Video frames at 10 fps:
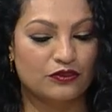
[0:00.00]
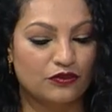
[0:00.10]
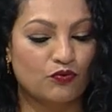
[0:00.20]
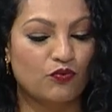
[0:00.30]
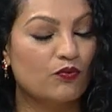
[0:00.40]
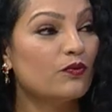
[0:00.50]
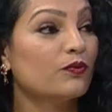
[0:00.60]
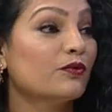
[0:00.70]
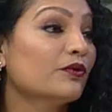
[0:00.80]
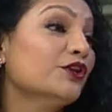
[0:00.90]
Not the, the only
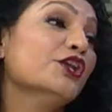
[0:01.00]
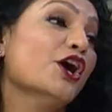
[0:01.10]
thing you would.